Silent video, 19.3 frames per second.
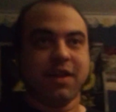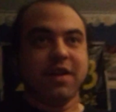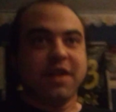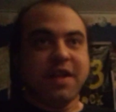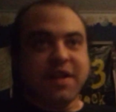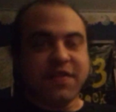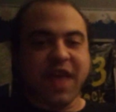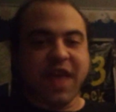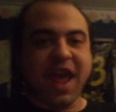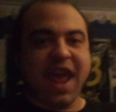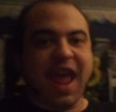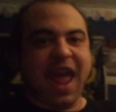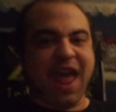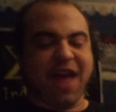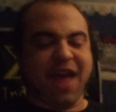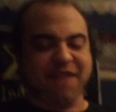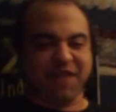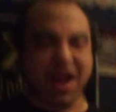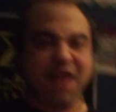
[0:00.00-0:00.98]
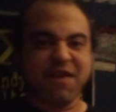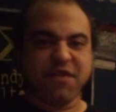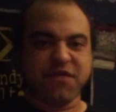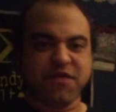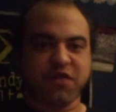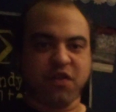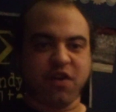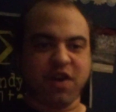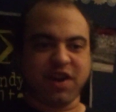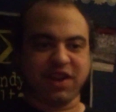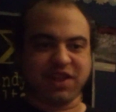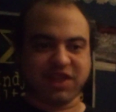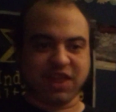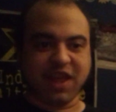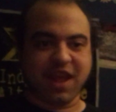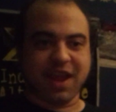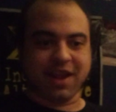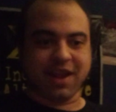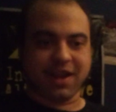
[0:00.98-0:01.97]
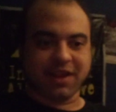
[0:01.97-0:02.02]
They have
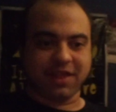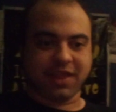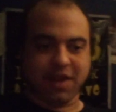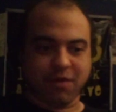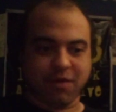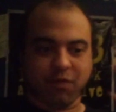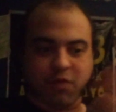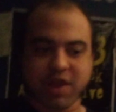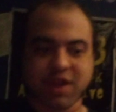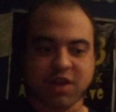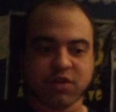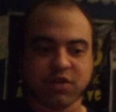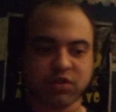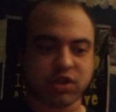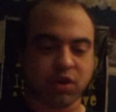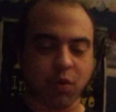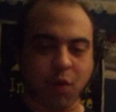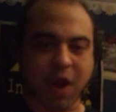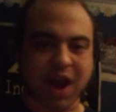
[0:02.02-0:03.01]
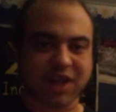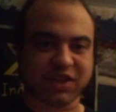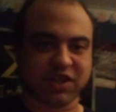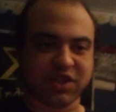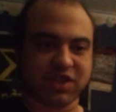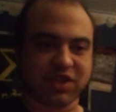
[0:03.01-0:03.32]
everything that we used to watch as